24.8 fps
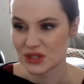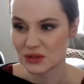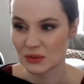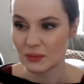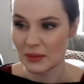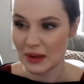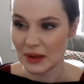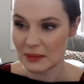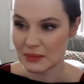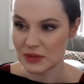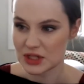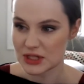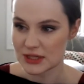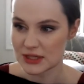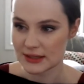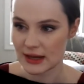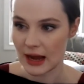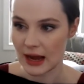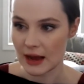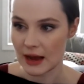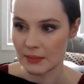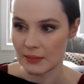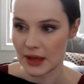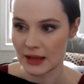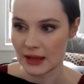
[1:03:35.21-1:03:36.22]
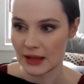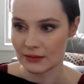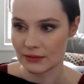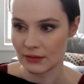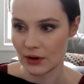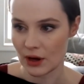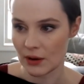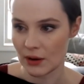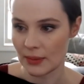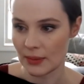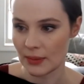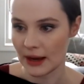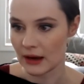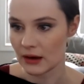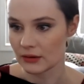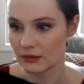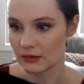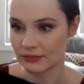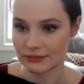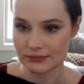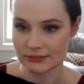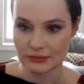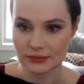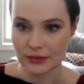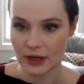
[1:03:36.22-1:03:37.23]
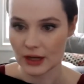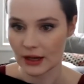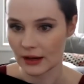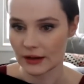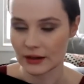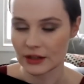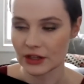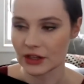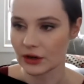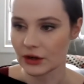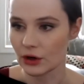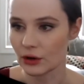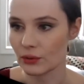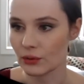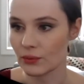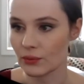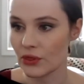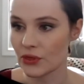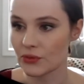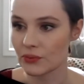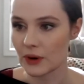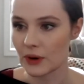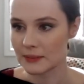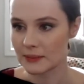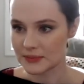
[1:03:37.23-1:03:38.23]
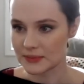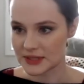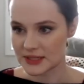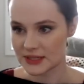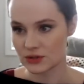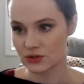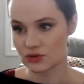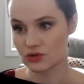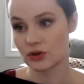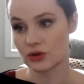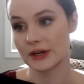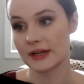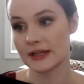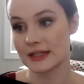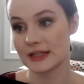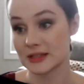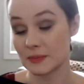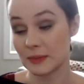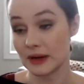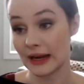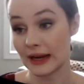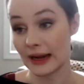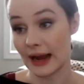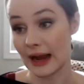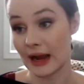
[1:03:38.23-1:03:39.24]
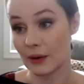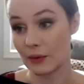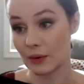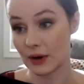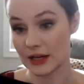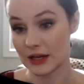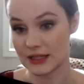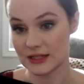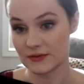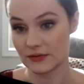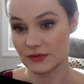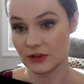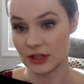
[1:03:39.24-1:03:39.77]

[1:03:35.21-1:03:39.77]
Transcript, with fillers: So maybe just comment about, uh, you know, thrips transmitting IYS yeah.